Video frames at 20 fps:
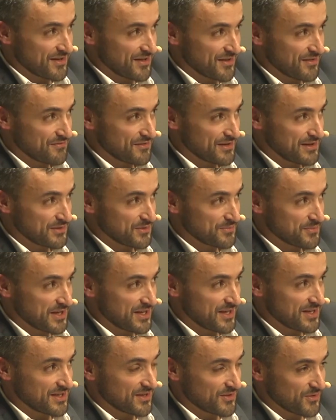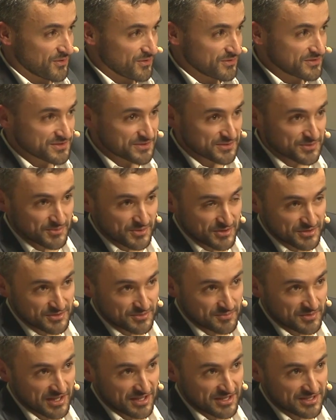I feel you may also want to
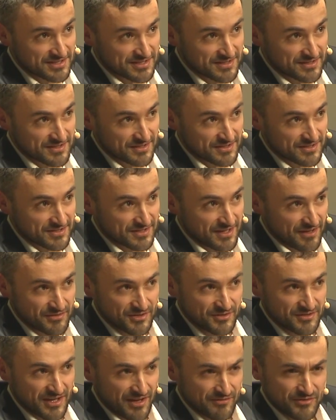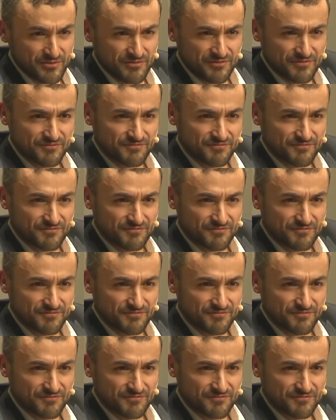be asked. Have you